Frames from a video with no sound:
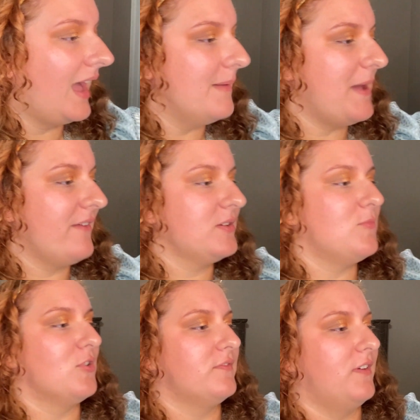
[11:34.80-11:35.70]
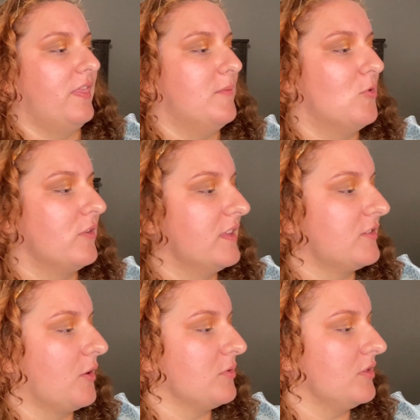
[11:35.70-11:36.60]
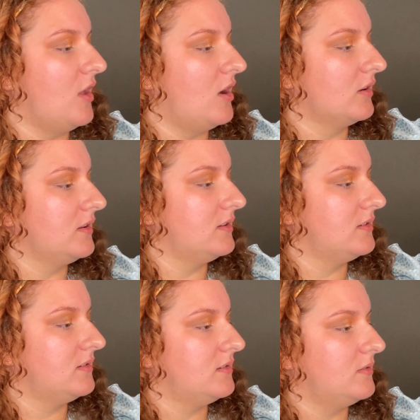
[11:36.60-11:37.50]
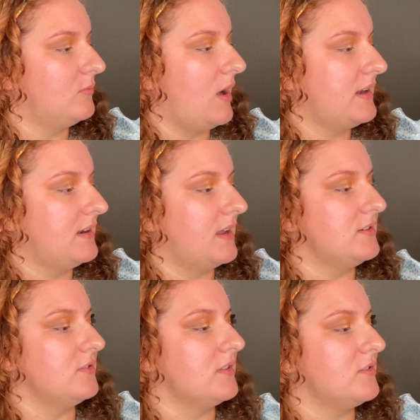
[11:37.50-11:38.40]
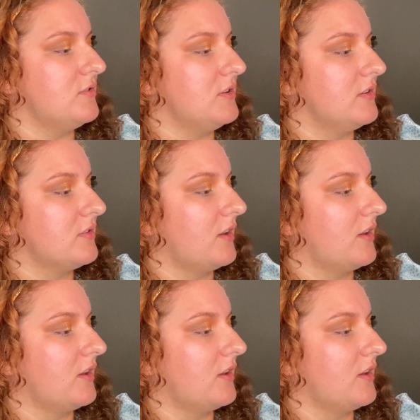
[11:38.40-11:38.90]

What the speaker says: I'm having more fun the more this goes along. Why didn't I do this 2 years